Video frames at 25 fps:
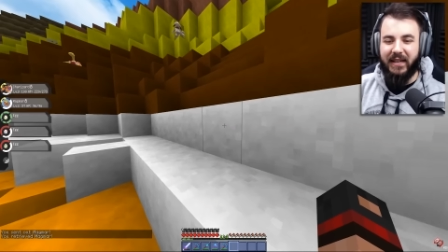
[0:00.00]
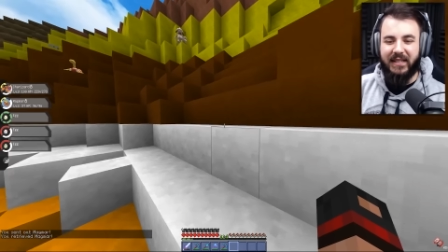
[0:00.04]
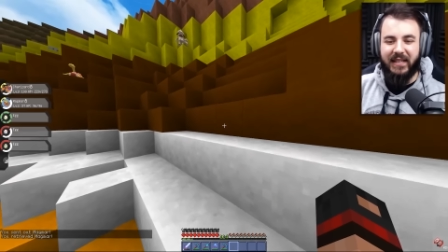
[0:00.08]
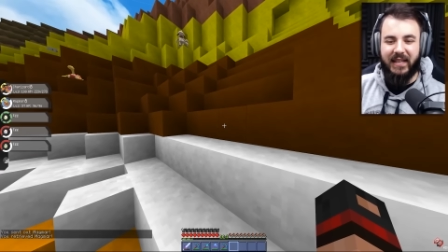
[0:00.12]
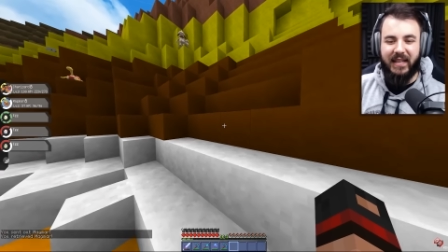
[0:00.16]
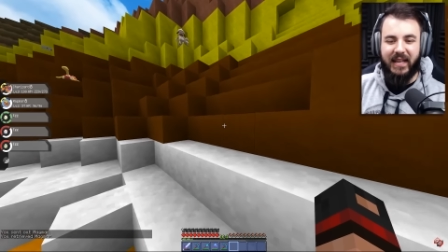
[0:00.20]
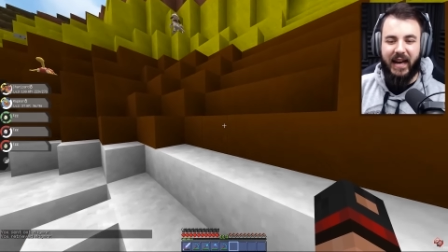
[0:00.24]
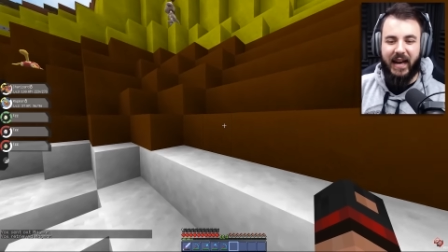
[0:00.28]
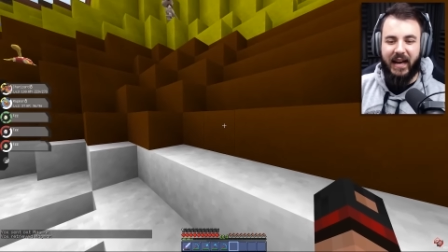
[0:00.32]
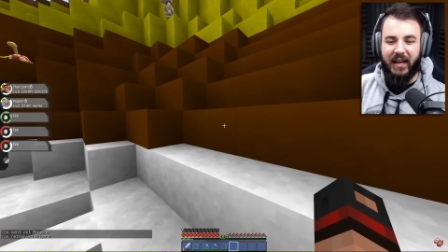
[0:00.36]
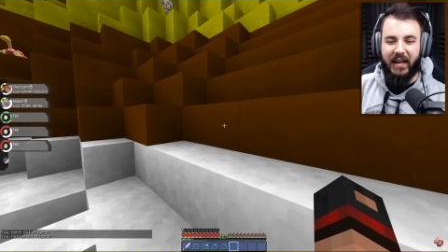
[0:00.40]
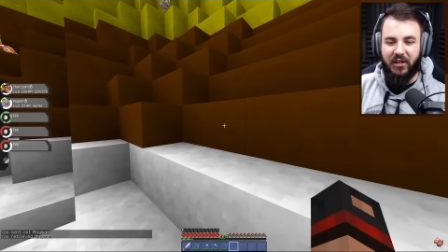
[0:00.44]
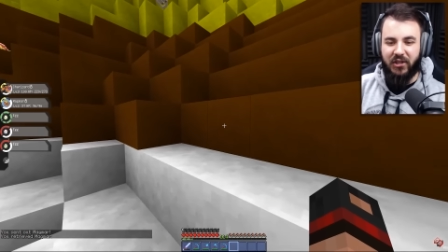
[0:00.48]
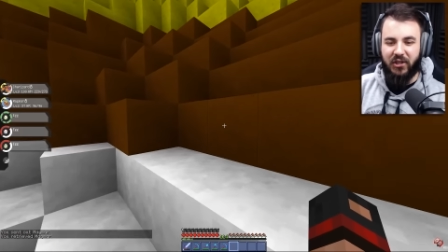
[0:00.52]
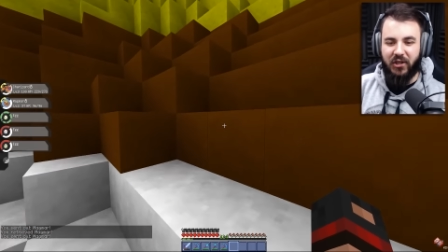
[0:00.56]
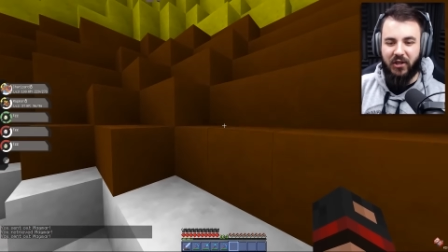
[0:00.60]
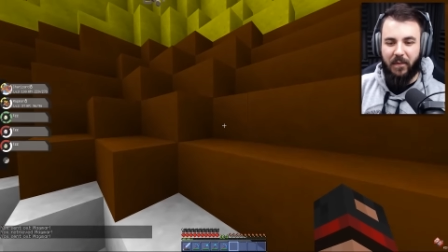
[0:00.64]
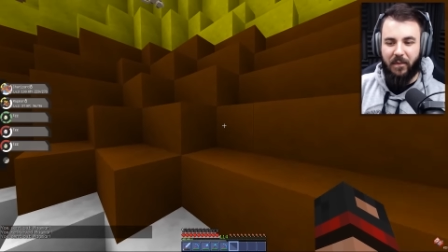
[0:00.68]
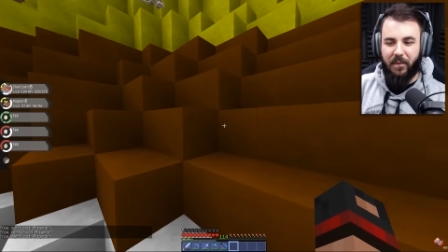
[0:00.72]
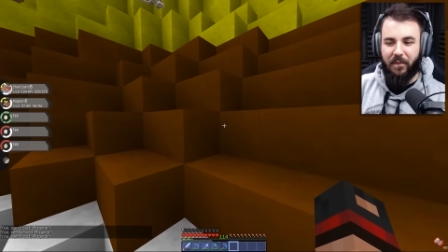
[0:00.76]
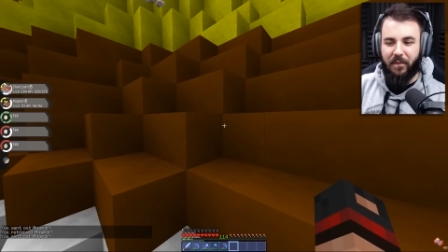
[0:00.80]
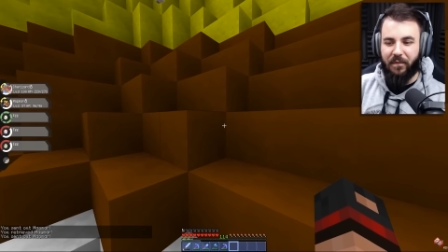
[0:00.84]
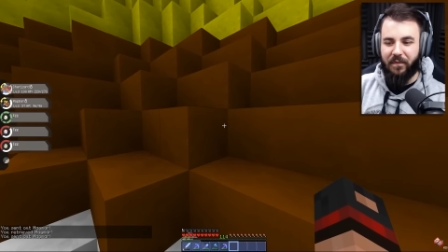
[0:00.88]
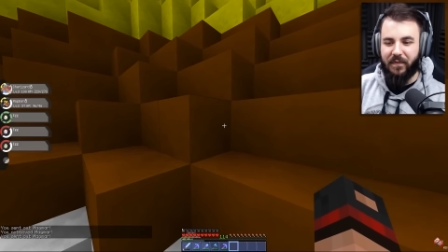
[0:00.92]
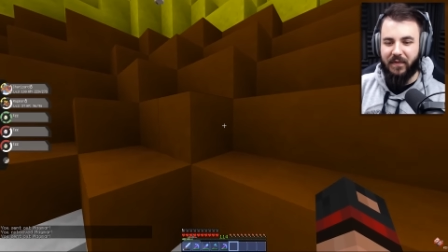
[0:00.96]
to catch.
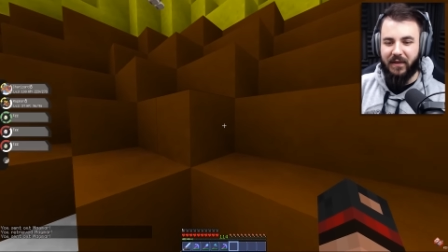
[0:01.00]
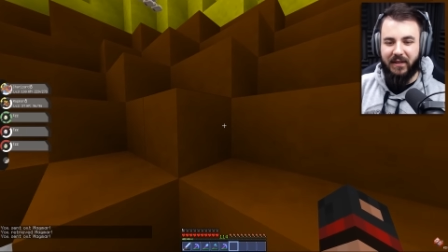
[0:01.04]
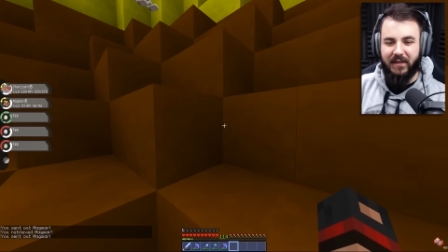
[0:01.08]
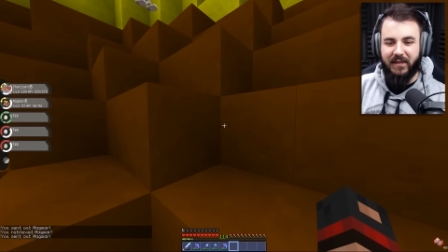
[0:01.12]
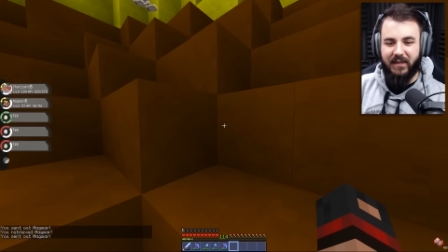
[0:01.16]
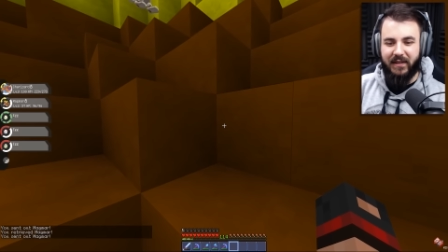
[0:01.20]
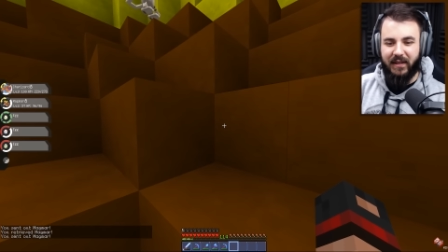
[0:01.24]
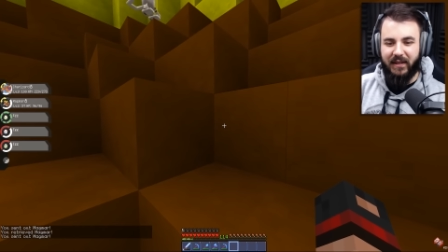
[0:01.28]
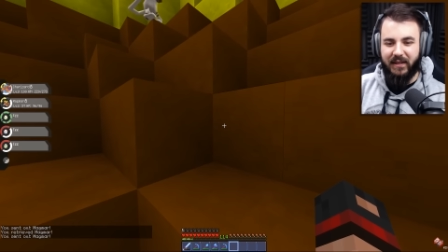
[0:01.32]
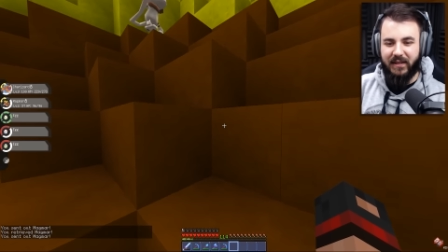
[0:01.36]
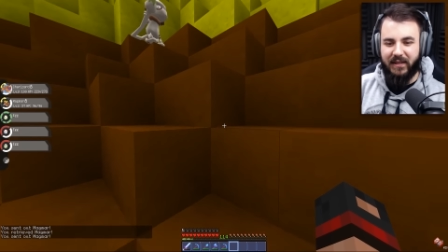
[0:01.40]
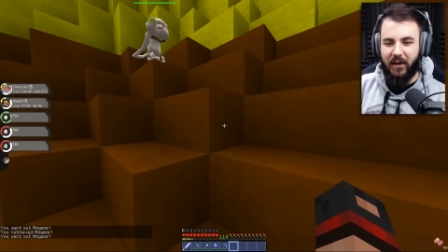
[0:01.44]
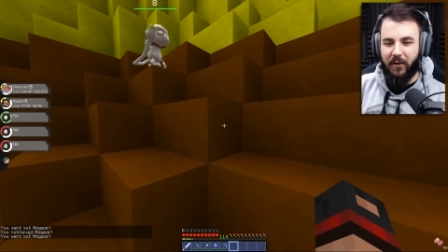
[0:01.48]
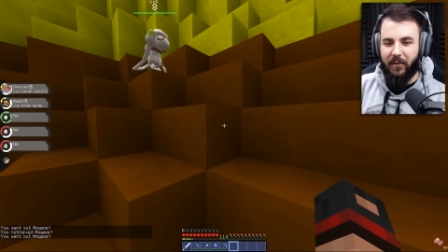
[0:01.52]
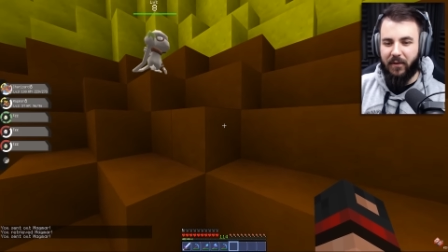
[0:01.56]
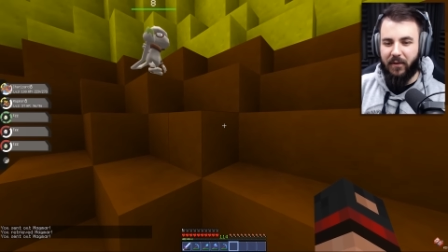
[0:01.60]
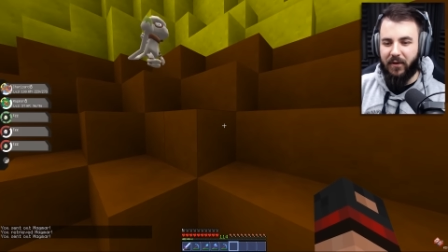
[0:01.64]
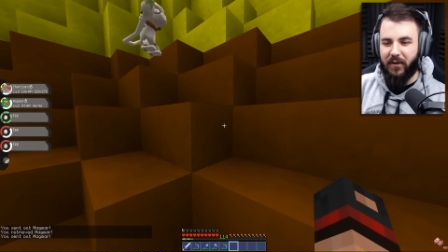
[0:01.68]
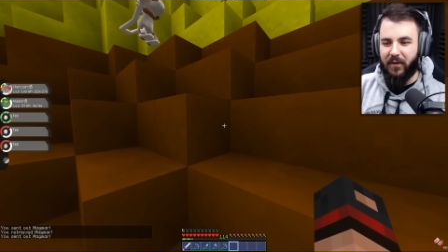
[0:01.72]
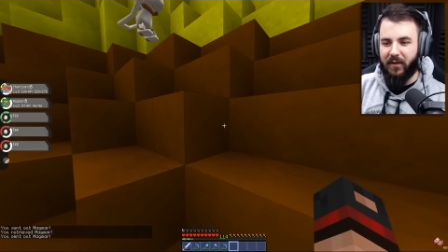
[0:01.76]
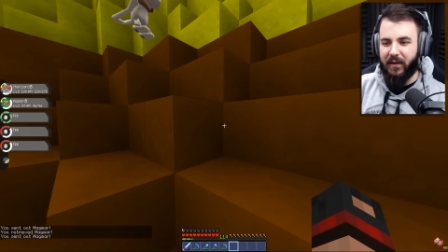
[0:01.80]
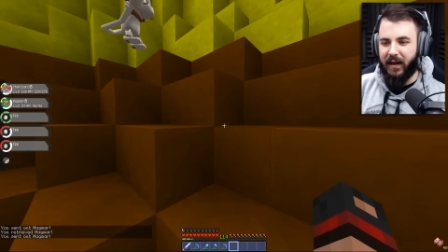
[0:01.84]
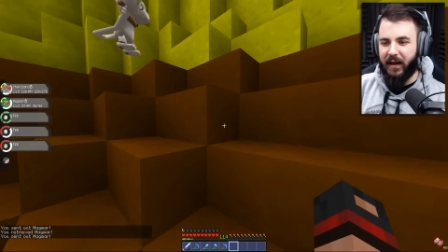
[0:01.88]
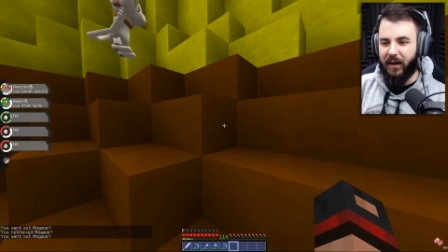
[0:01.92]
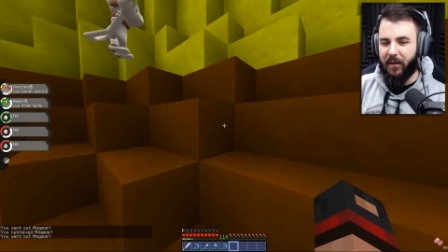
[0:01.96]
So let's go and
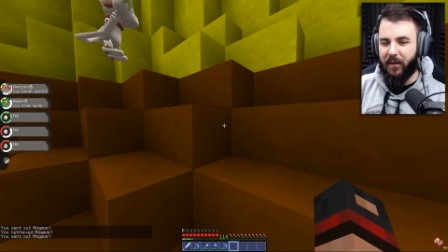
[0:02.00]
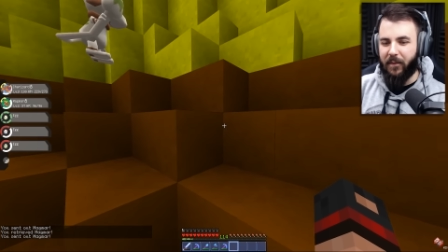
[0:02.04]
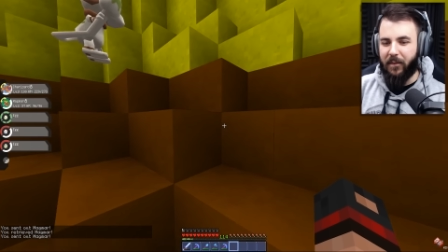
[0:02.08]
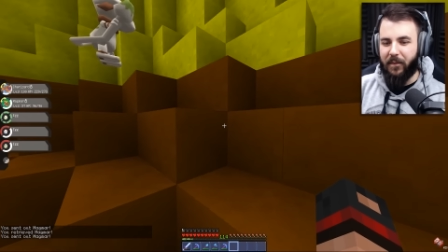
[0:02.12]
do that.